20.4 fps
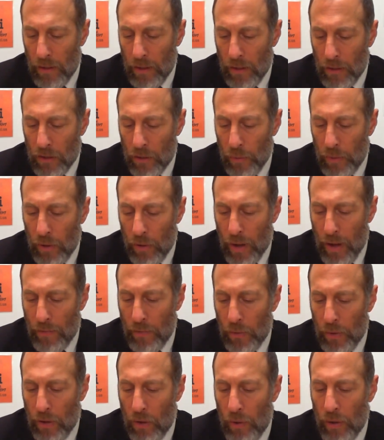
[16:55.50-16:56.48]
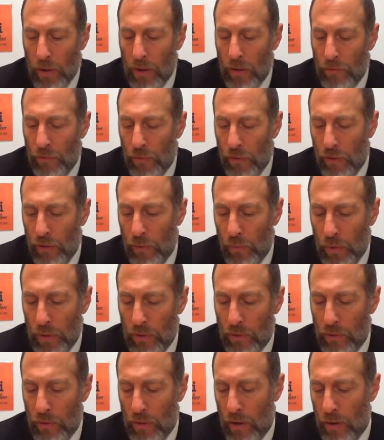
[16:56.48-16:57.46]
So we're going further
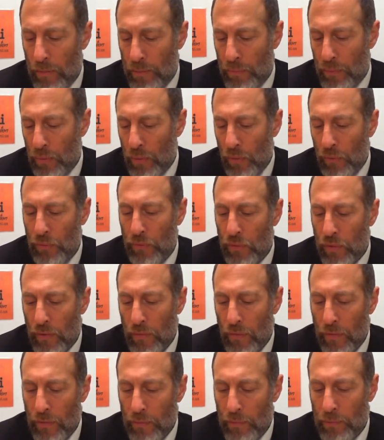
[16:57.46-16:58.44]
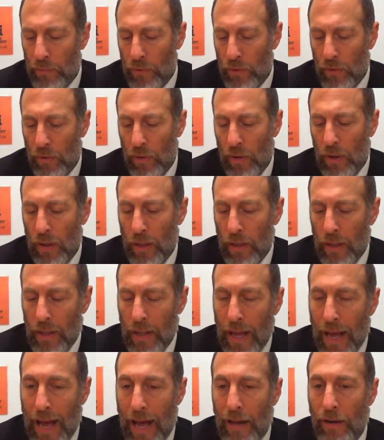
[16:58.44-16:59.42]
with proofs of
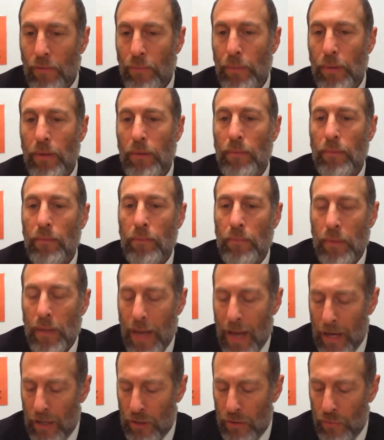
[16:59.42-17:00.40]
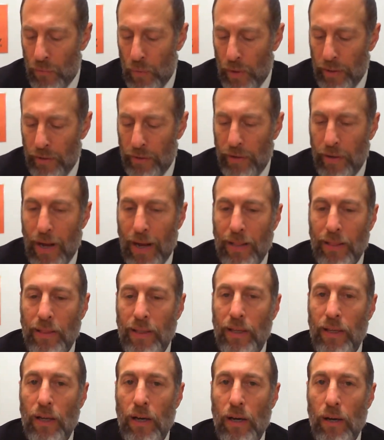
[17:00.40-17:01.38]
how to be miyashiv, whether or not
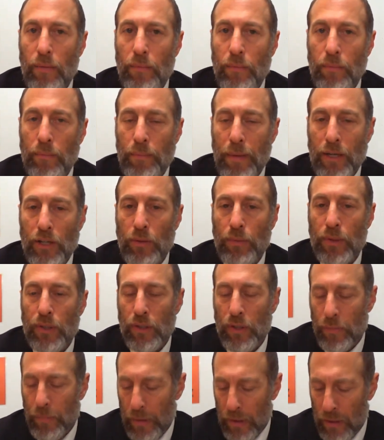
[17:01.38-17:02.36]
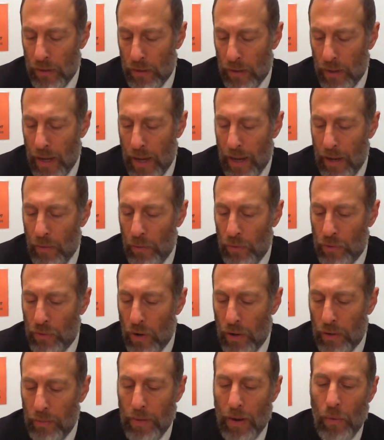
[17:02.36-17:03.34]
the measurements in the Mishnah we're
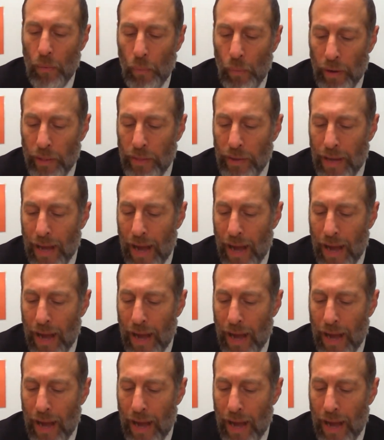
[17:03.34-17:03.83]
talking about with the